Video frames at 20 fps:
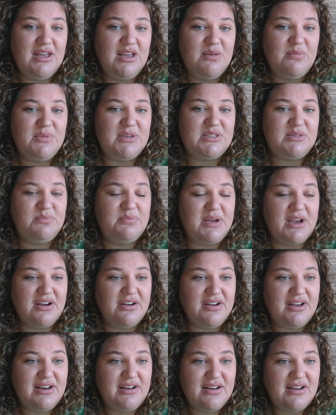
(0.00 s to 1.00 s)
Miss
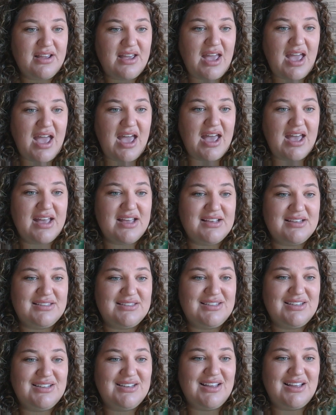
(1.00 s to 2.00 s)
Barrett has